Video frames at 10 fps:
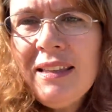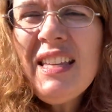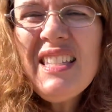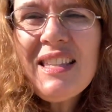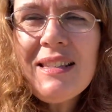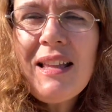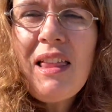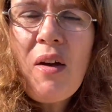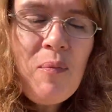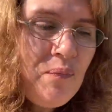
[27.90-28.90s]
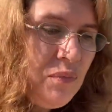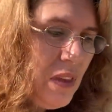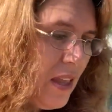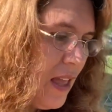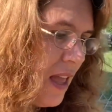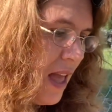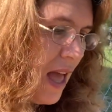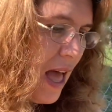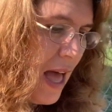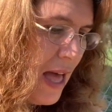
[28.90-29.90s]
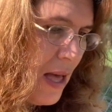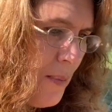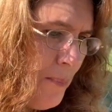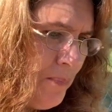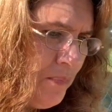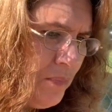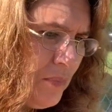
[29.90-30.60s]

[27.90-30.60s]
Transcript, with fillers: He says hello. Um,